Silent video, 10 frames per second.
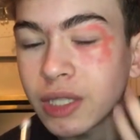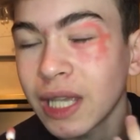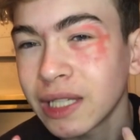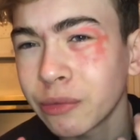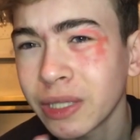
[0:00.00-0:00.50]

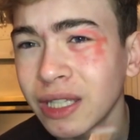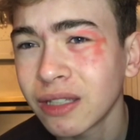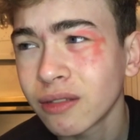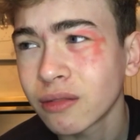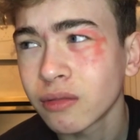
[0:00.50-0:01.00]

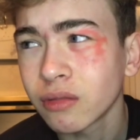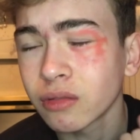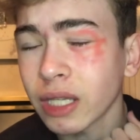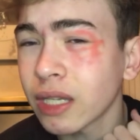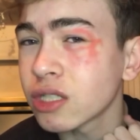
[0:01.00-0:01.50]
yellowy
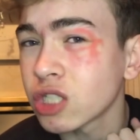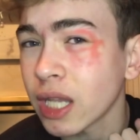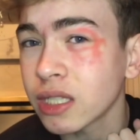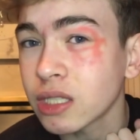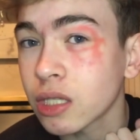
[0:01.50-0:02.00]
like
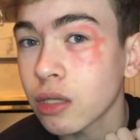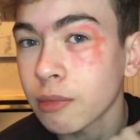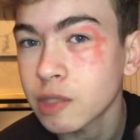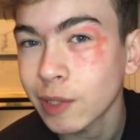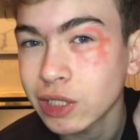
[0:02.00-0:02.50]
shades to them,
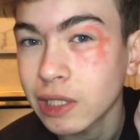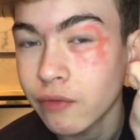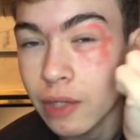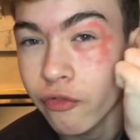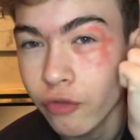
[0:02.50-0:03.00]
especially if
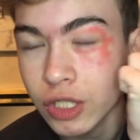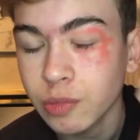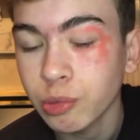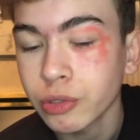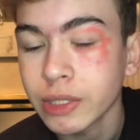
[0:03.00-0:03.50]
they're fresh
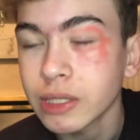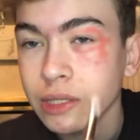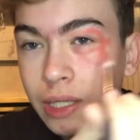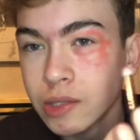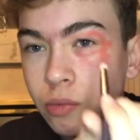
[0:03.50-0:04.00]
bruises,
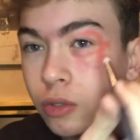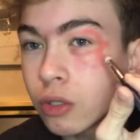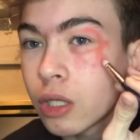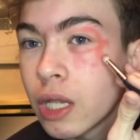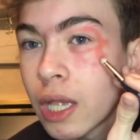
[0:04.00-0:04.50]
and that's what
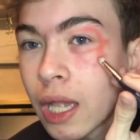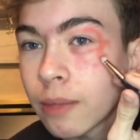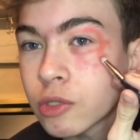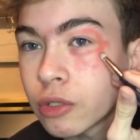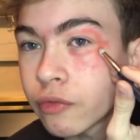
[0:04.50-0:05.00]

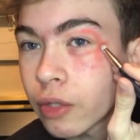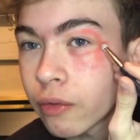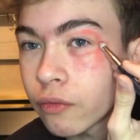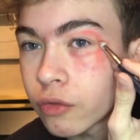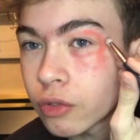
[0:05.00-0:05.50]
I'm sort of
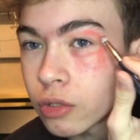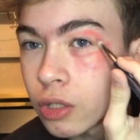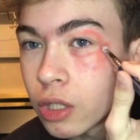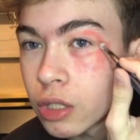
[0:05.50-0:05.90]
going for.